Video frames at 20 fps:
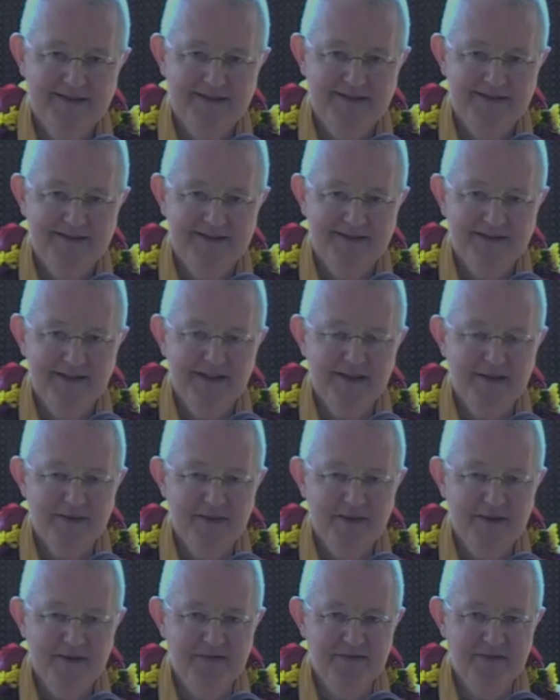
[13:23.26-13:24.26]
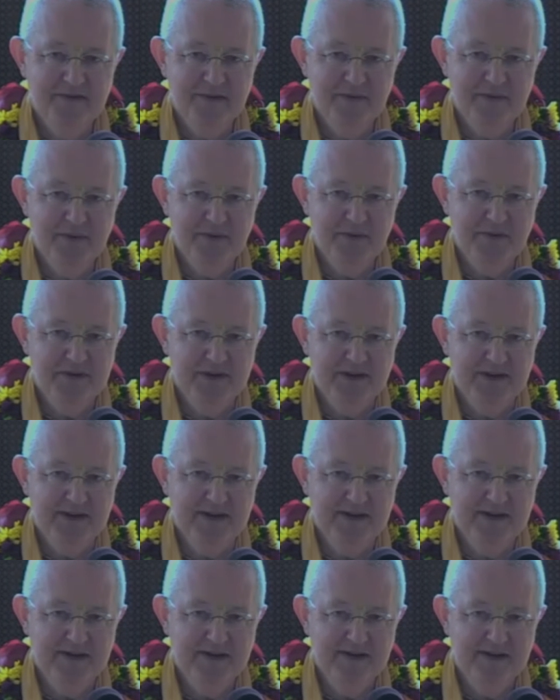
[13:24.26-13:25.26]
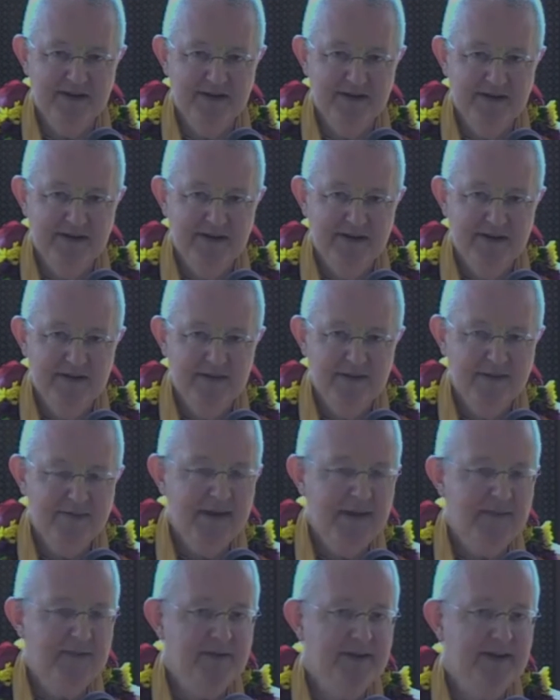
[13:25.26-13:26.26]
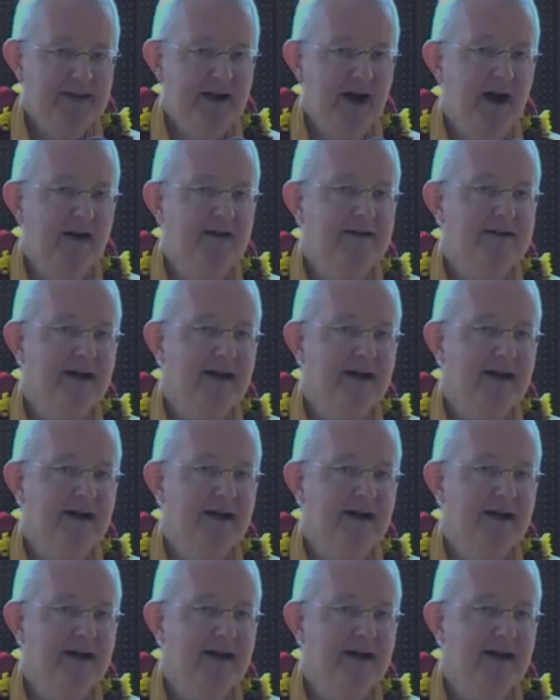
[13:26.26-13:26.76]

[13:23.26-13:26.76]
That's Madhavendra Puri. But people that aren't on